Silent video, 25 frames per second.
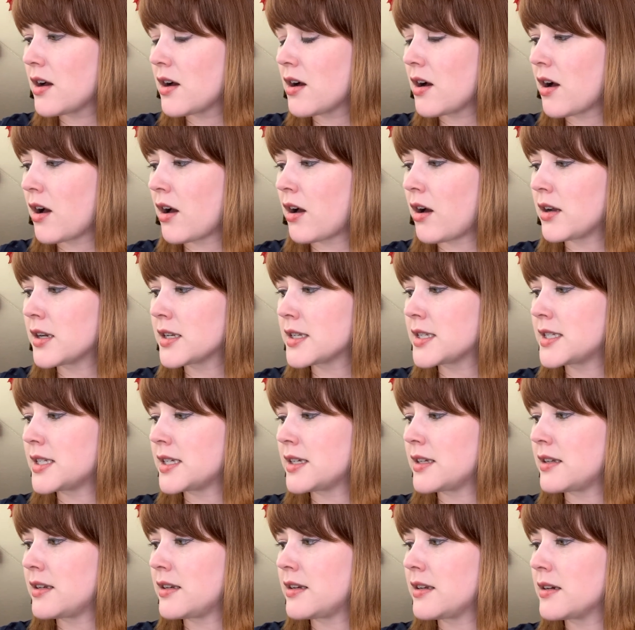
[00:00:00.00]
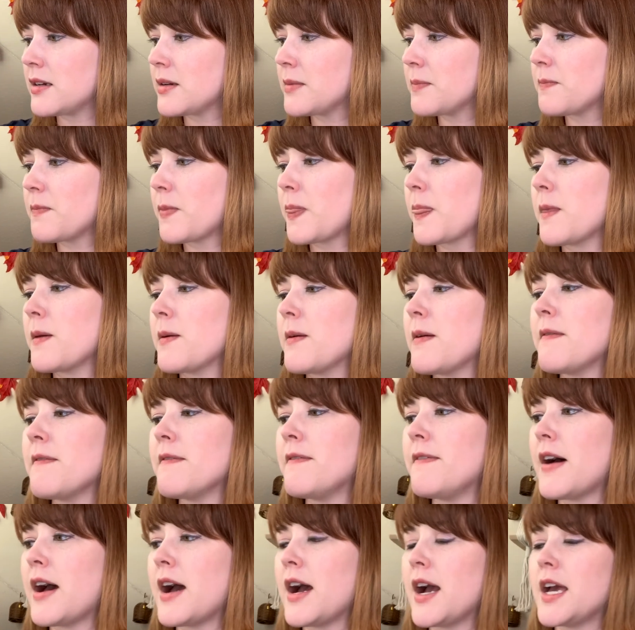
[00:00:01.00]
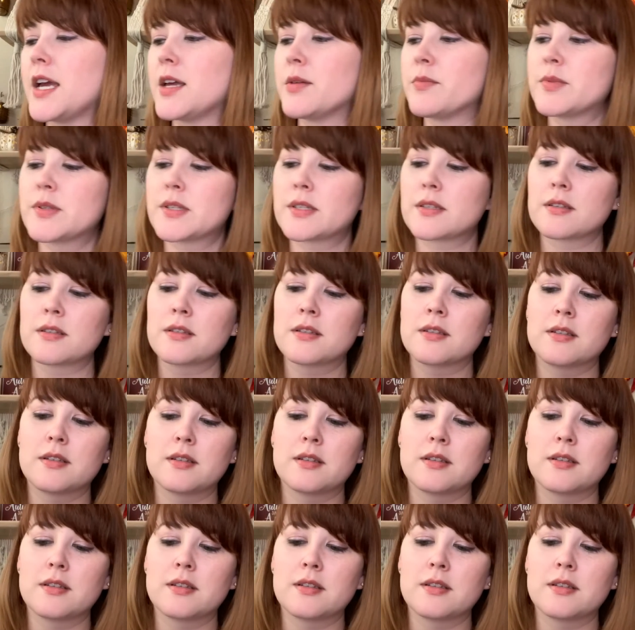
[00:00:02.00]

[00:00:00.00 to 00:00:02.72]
haunted vibes,